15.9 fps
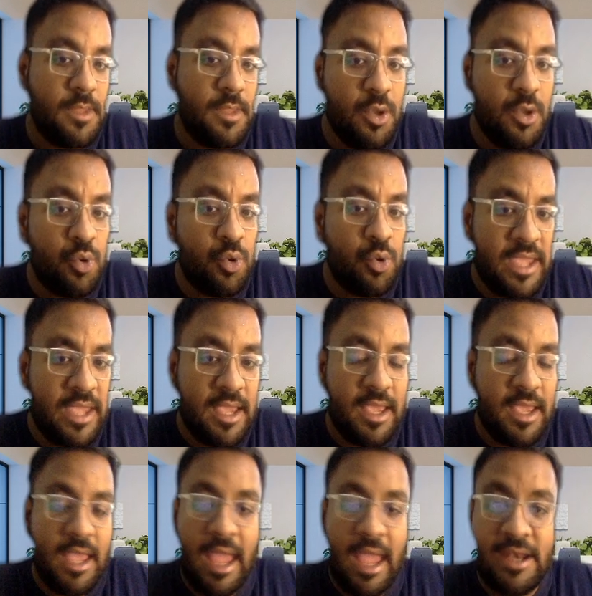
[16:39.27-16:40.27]
Okay,
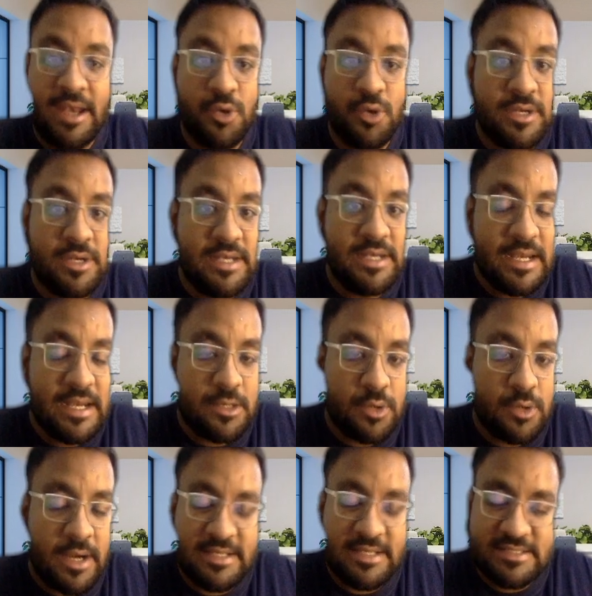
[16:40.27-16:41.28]
and you need
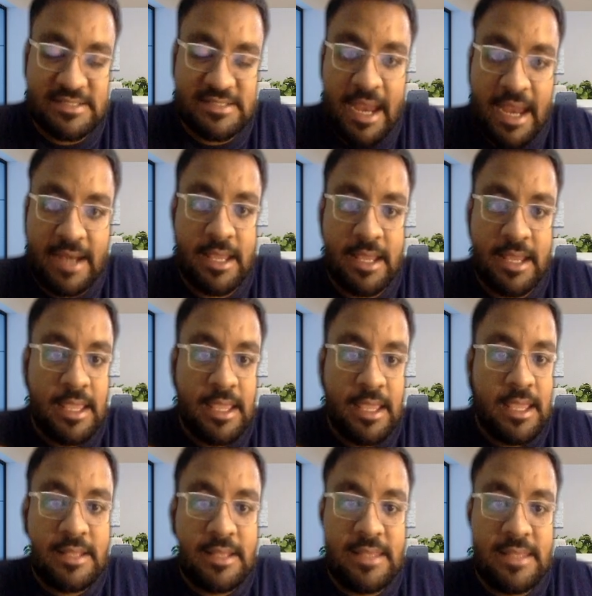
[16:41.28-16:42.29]
to understand
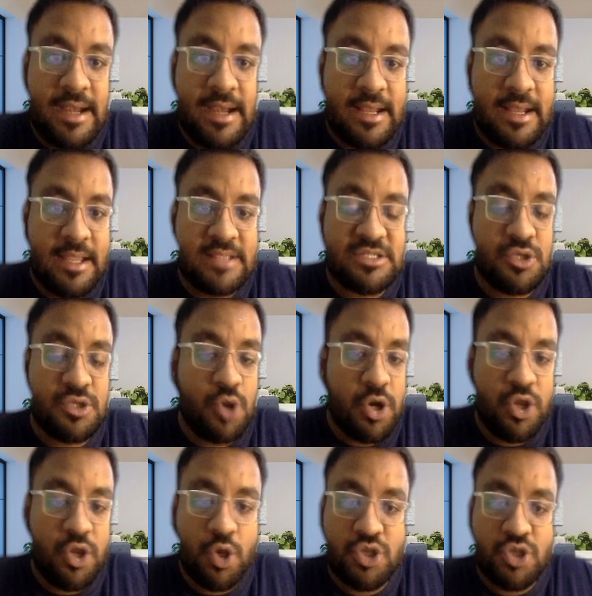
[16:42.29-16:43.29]
that it's
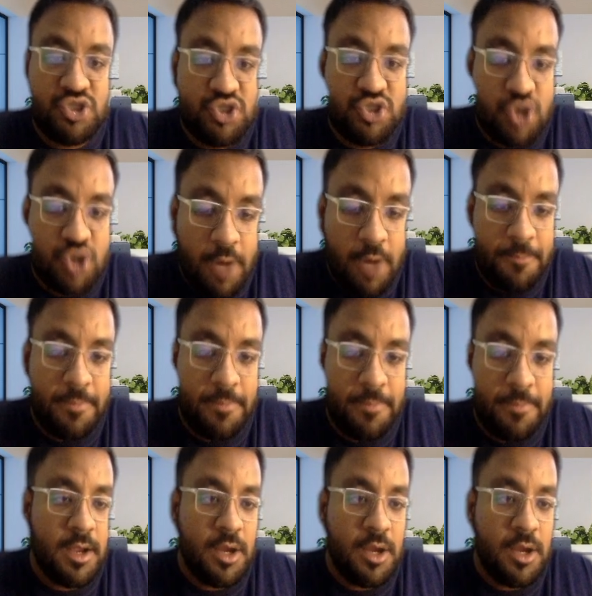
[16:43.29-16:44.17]
not your job